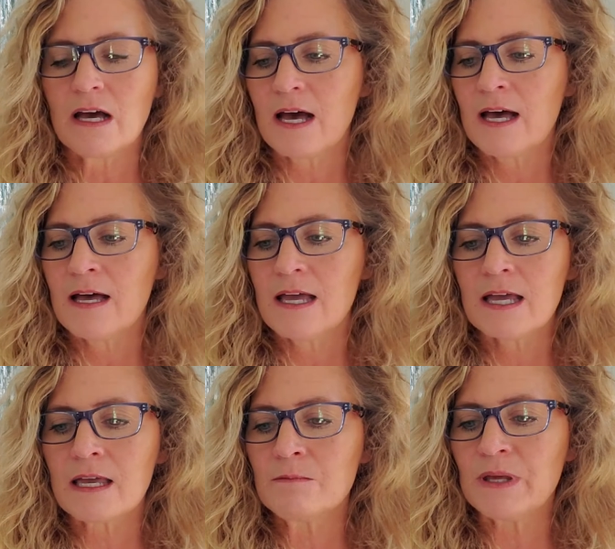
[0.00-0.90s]
Uh,
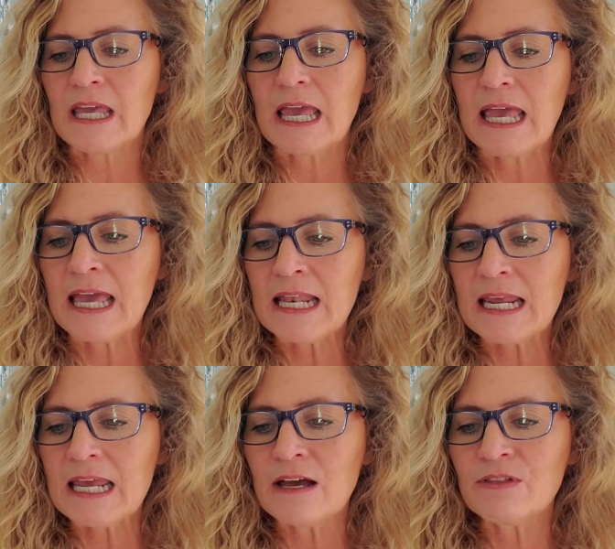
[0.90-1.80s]
it can be
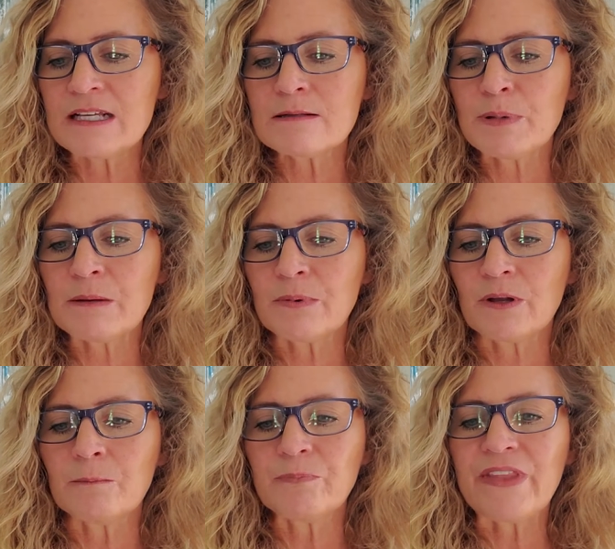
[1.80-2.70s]
any of these
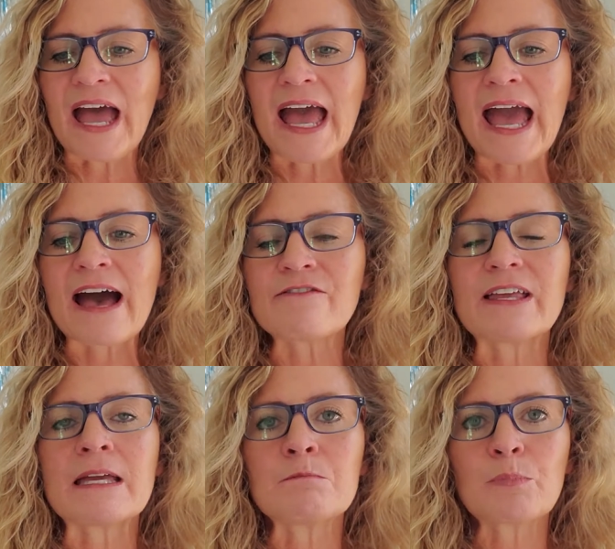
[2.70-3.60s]
people that have
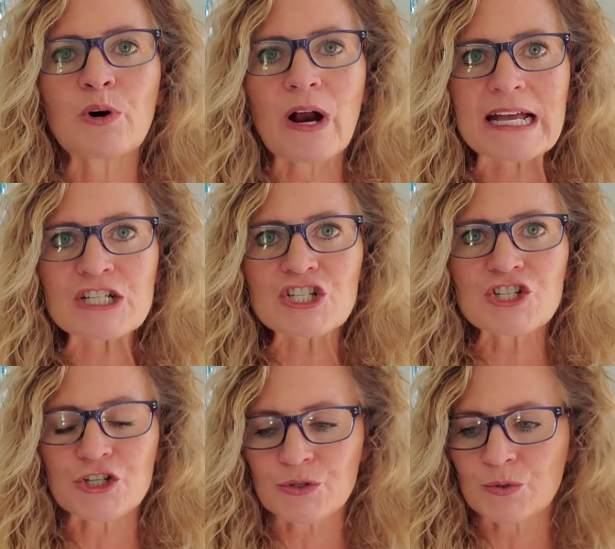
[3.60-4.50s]
impressed
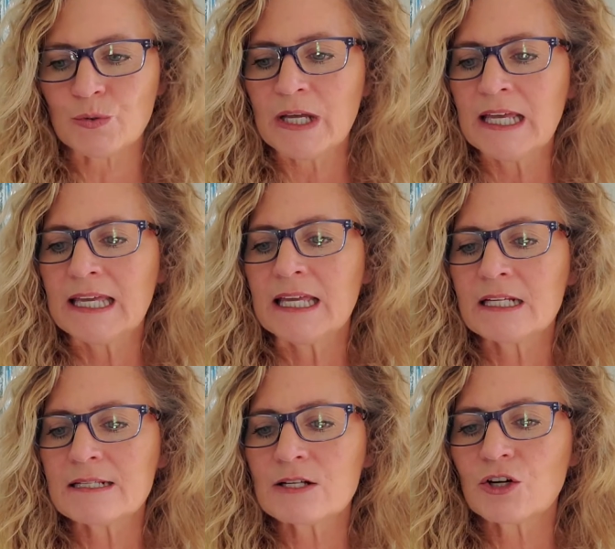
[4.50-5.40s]
you in
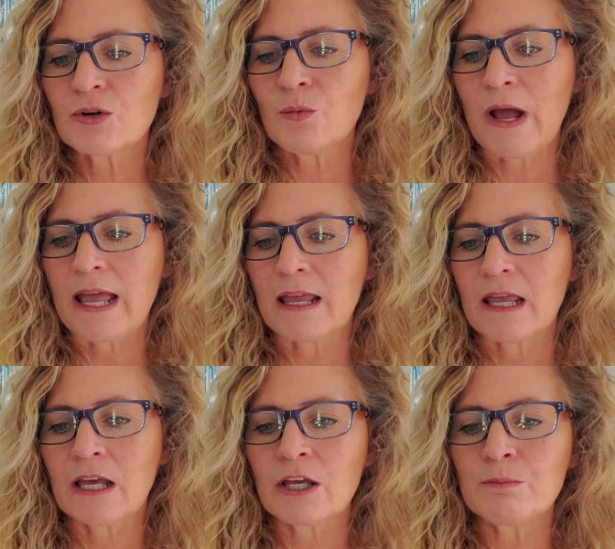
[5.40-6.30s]
a certain way.
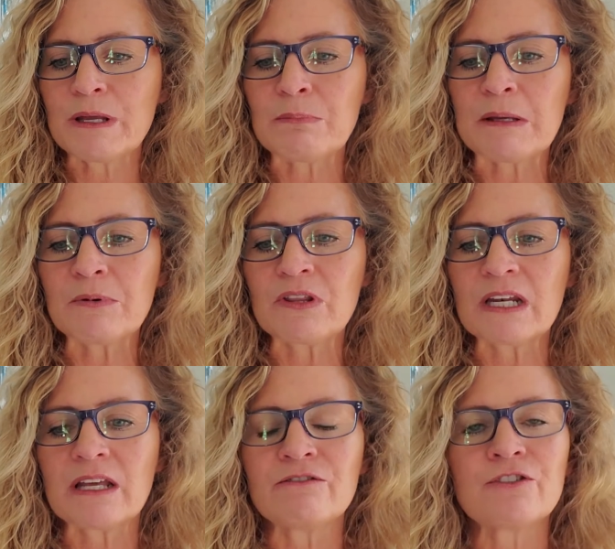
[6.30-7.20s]
It could be people
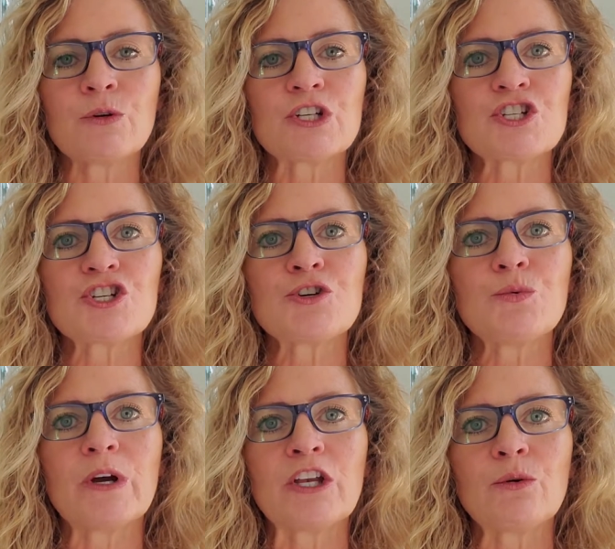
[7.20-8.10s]
that influenced you
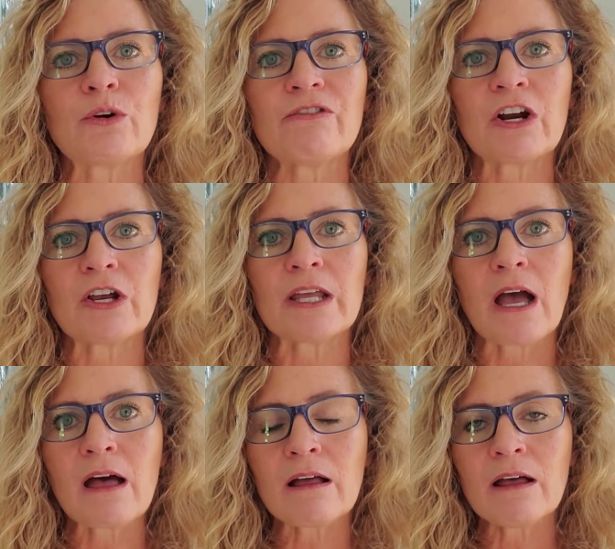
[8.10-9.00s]
when you were very
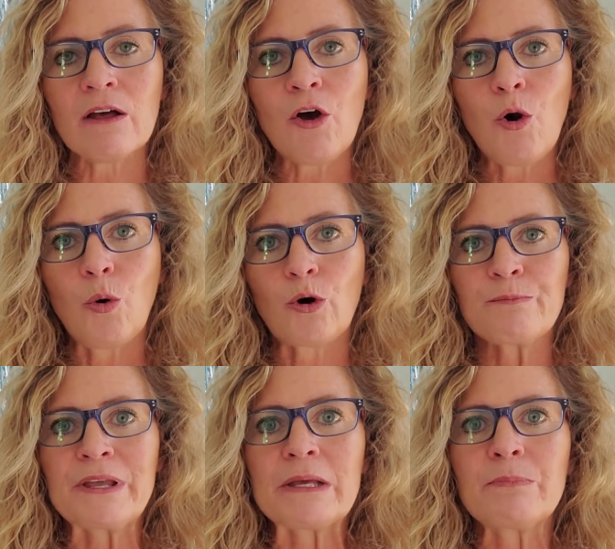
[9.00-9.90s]
young or
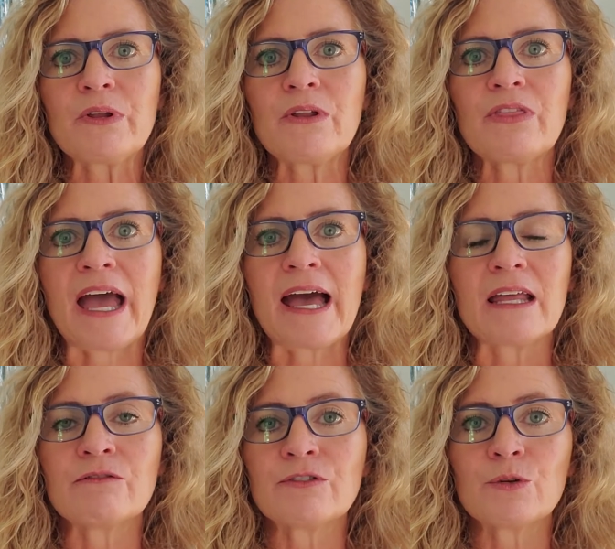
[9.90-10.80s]
people that
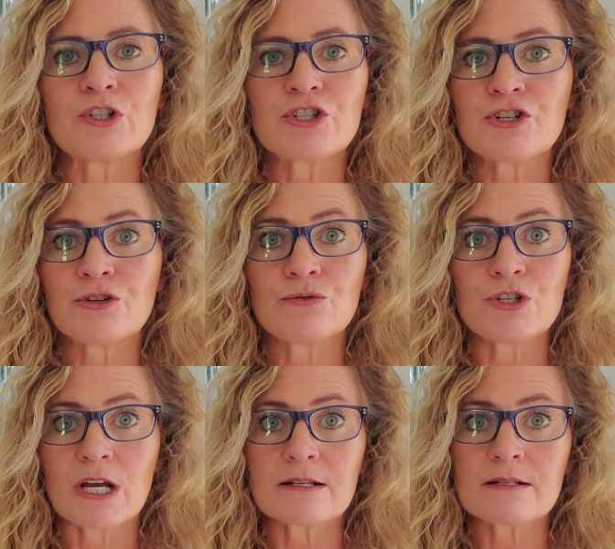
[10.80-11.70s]
influenced you
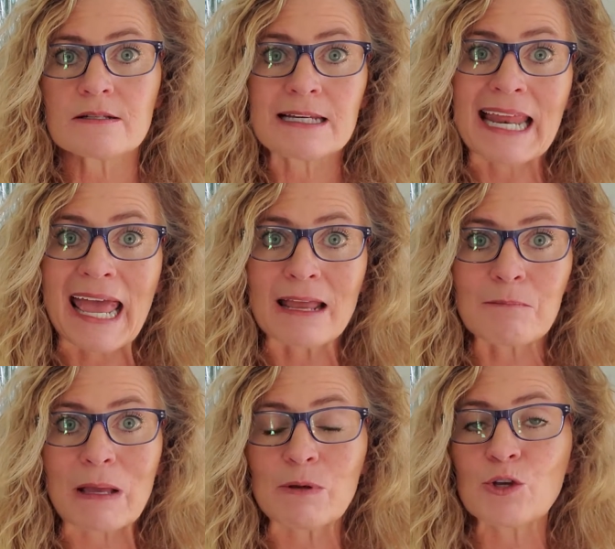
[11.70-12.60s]
just today.
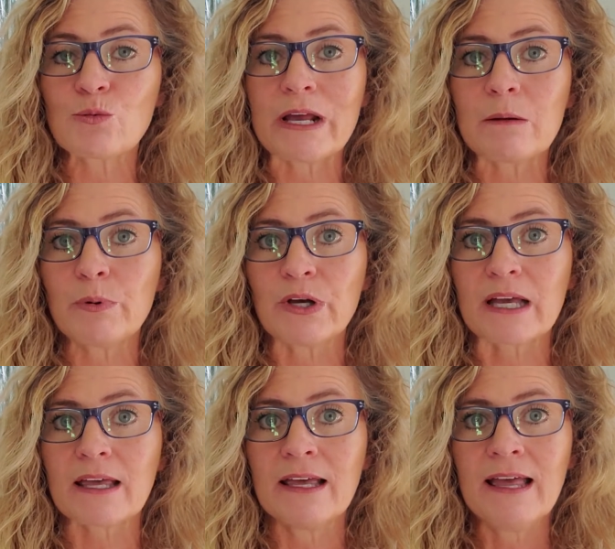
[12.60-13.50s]
Maybe you read a
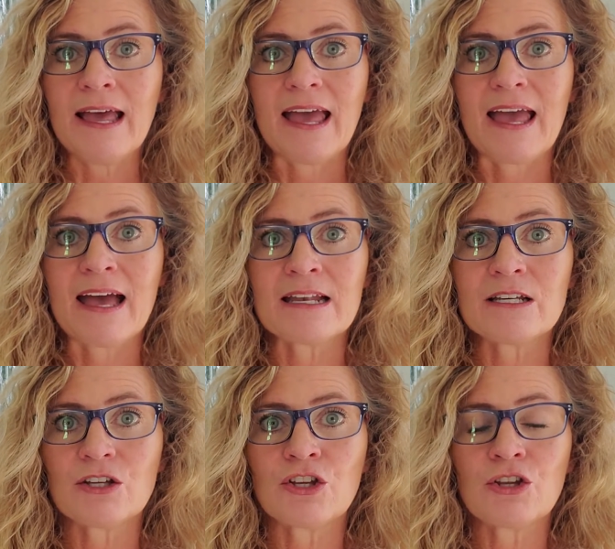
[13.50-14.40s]
book
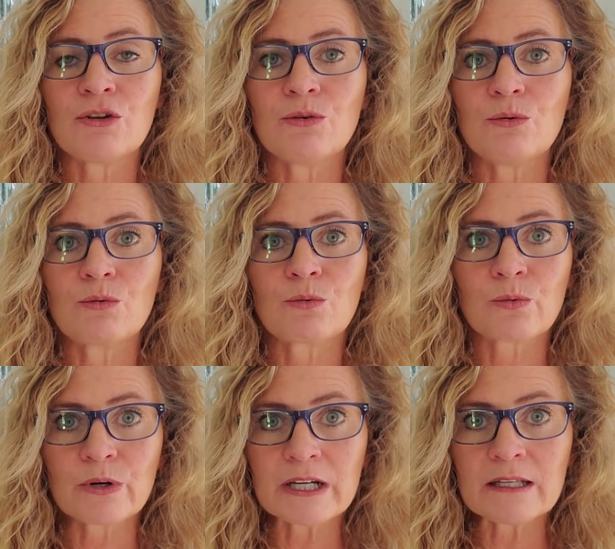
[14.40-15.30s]
and you
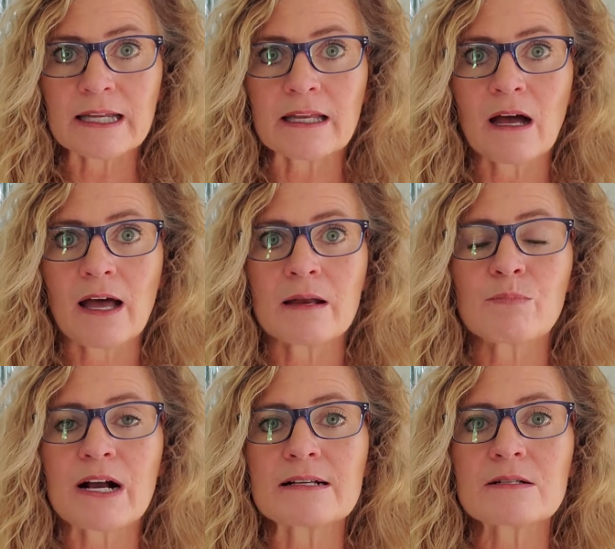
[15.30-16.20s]
really got
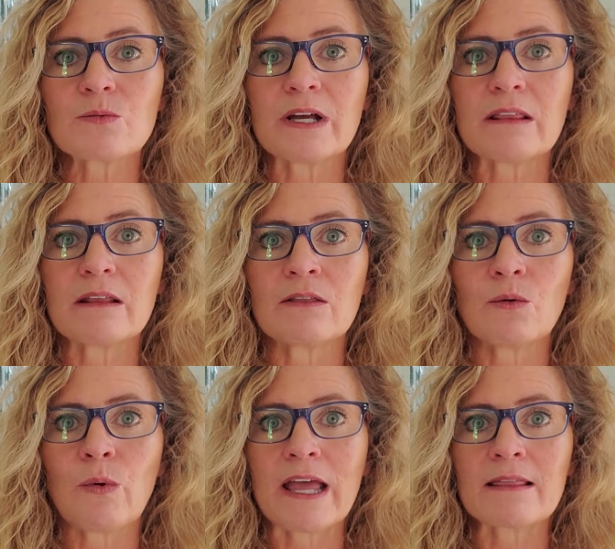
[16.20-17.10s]
impressed with the
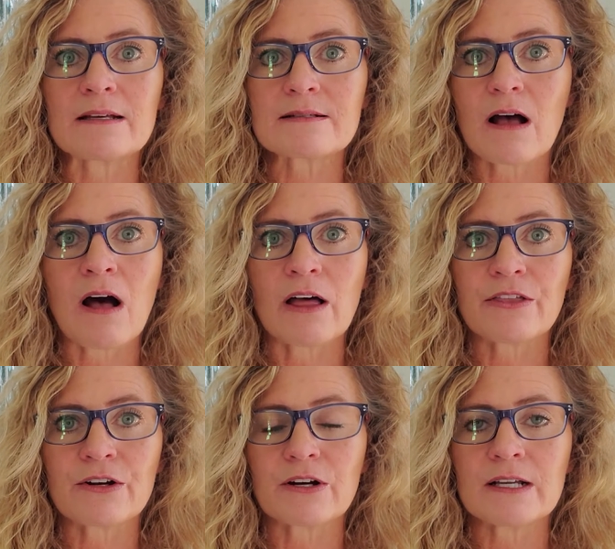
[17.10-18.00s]
way this
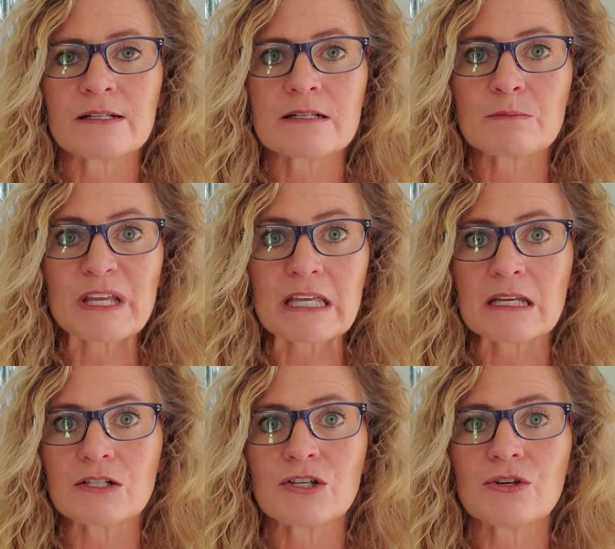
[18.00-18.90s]
author is
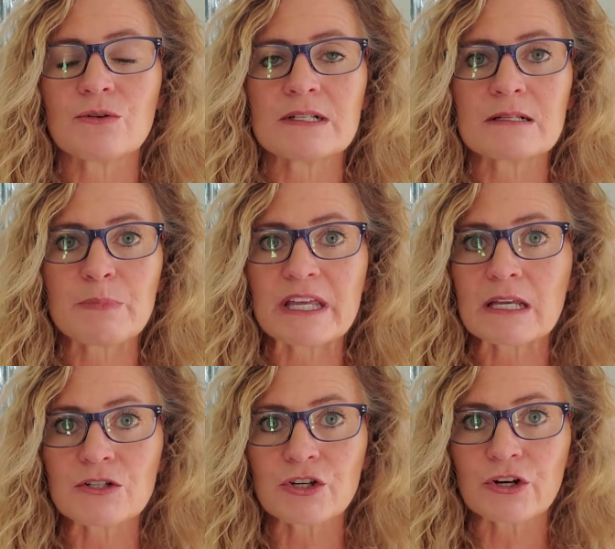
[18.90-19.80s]
speaking to you and
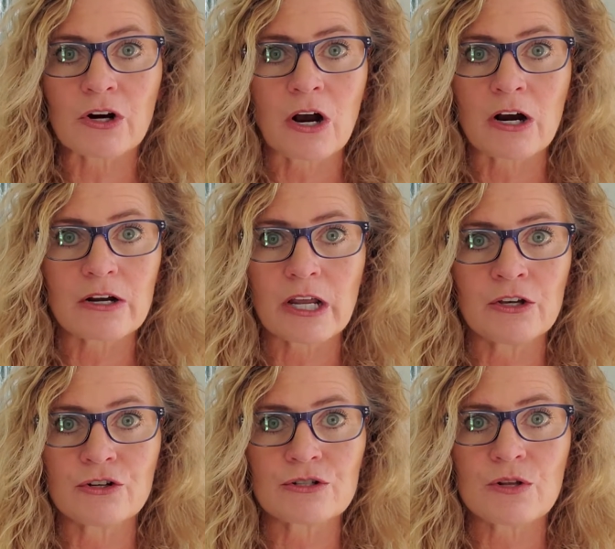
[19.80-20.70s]
speaking to your heart and
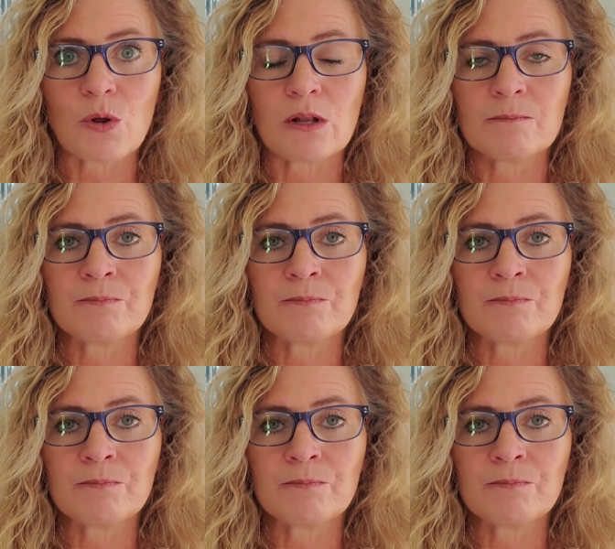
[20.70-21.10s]
your soul.